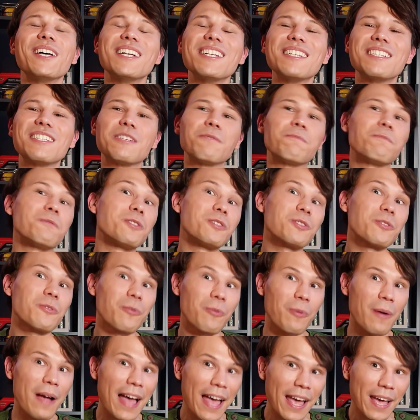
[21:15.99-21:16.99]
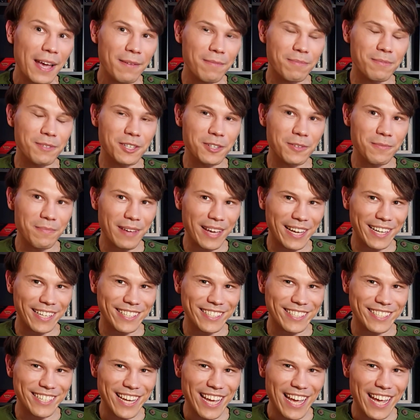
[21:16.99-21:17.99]
subscribe to my
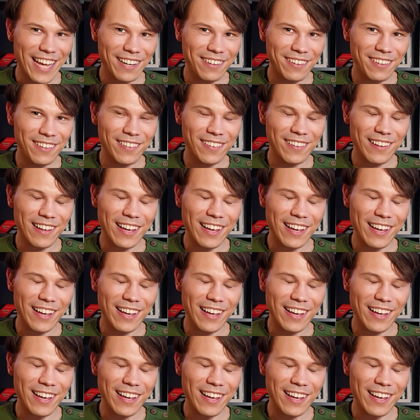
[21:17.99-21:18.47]
channel.